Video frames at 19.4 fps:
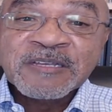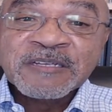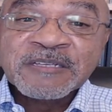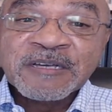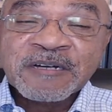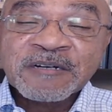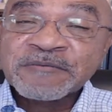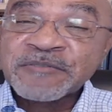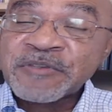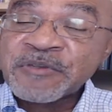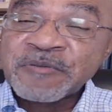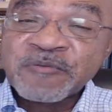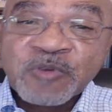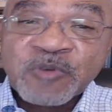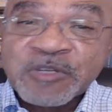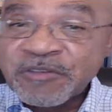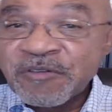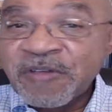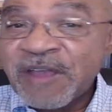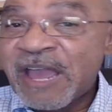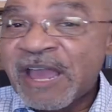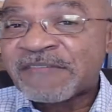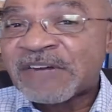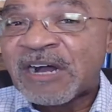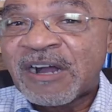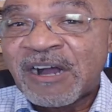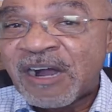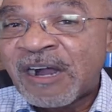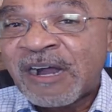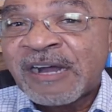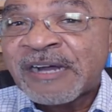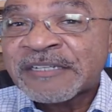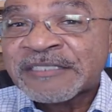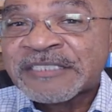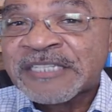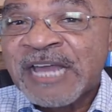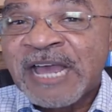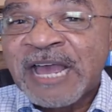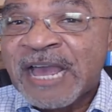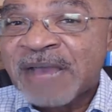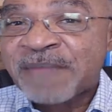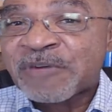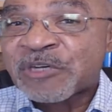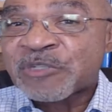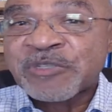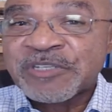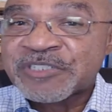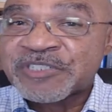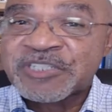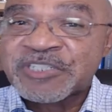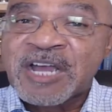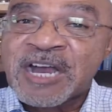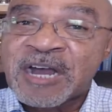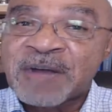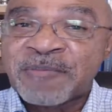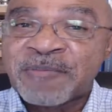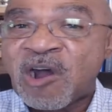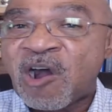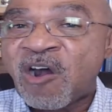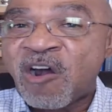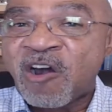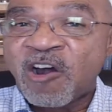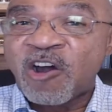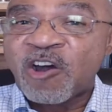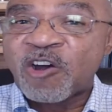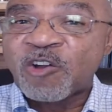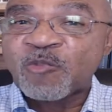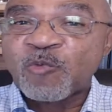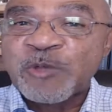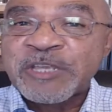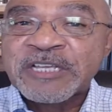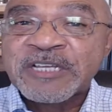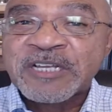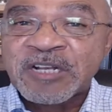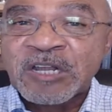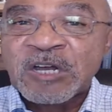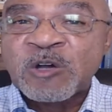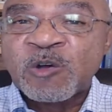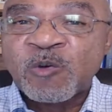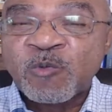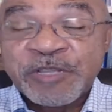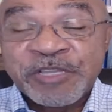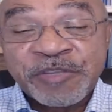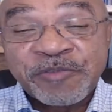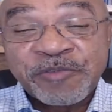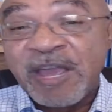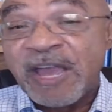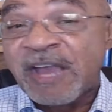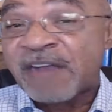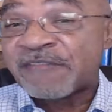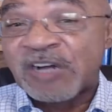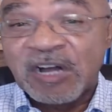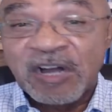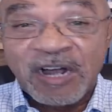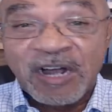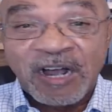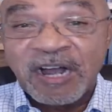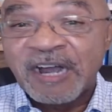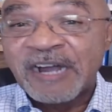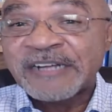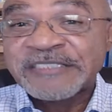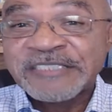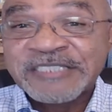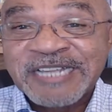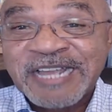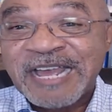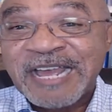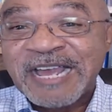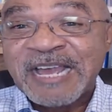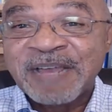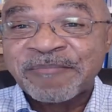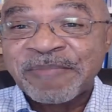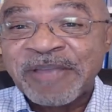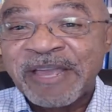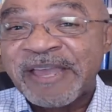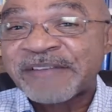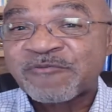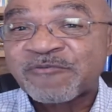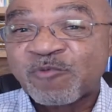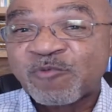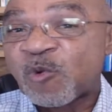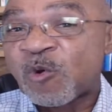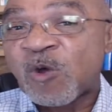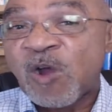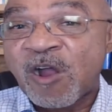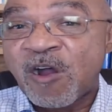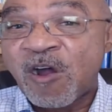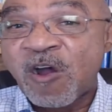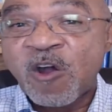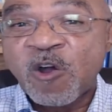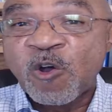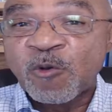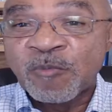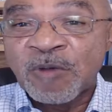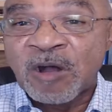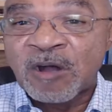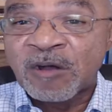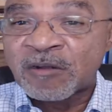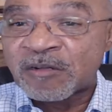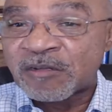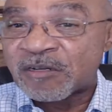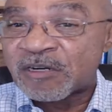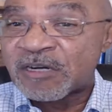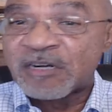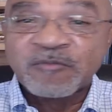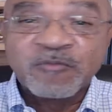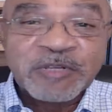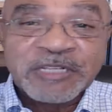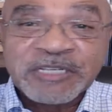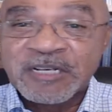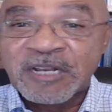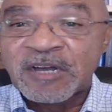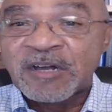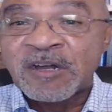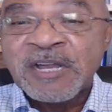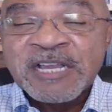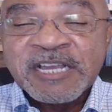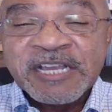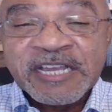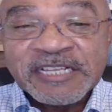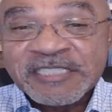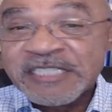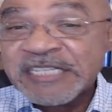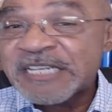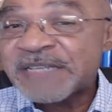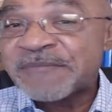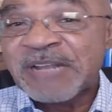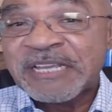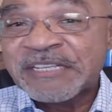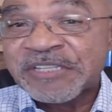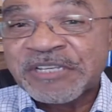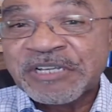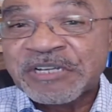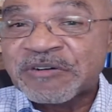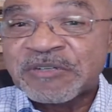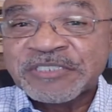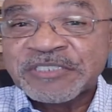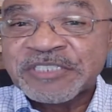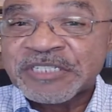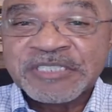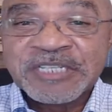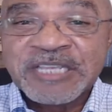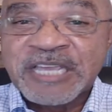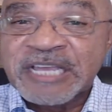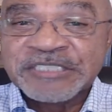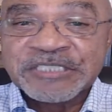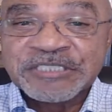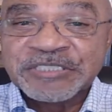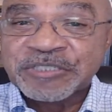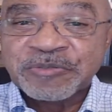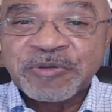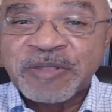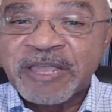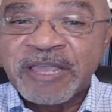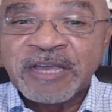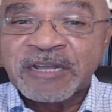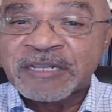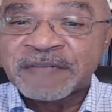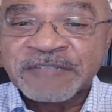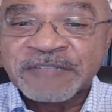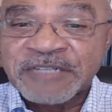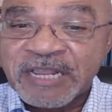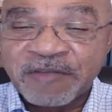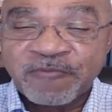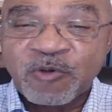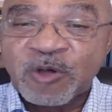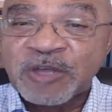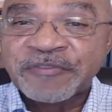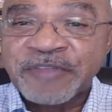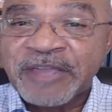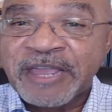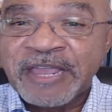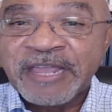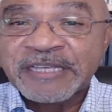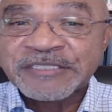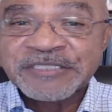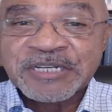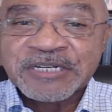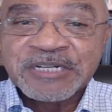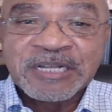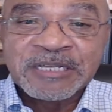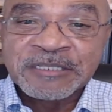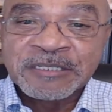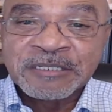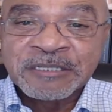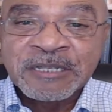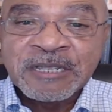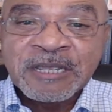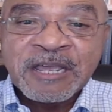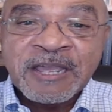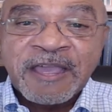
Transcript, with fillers: You know, you, when you have a hard time on the job all week long, when you have a hard time at w- home all, all week long, it seems like you're going just catching through hell. If it ain't one thing, it's another.